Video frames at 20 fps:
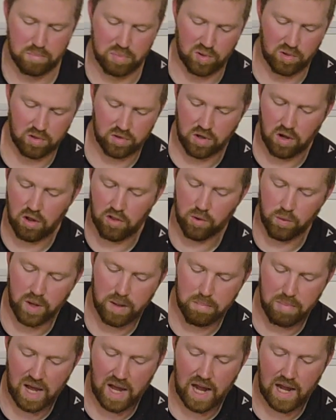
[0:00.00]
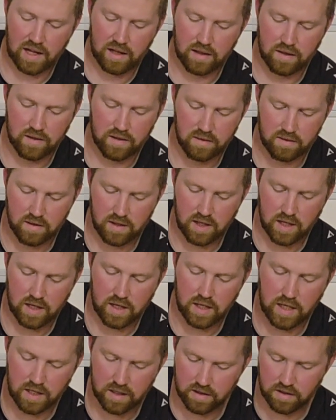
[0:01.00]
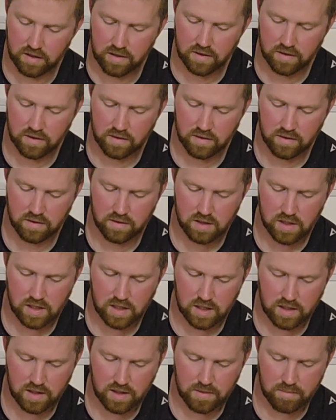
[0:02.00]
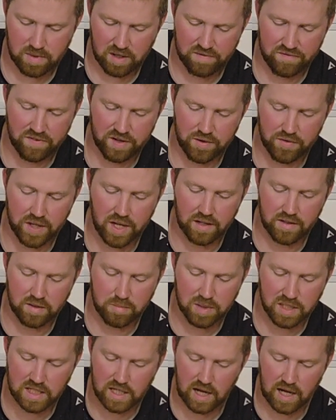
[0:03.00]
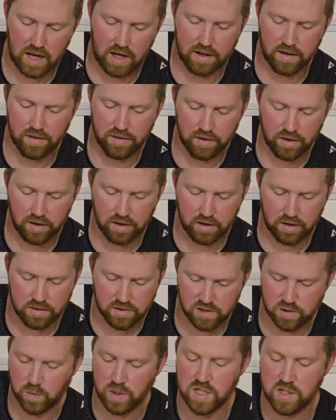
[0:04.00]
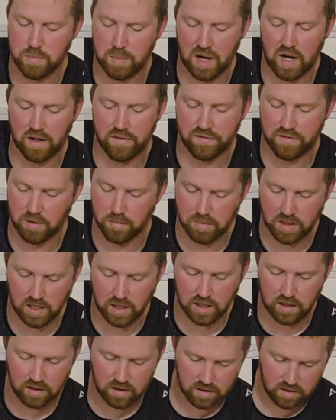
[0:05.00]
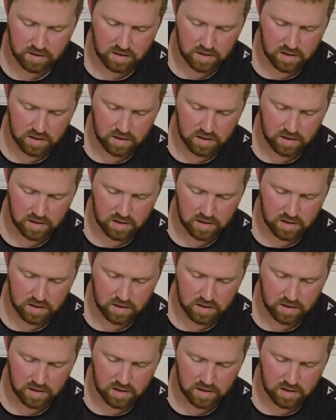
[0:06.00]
pulled all the way back and in. I found that to be kind of the sweet spot for me.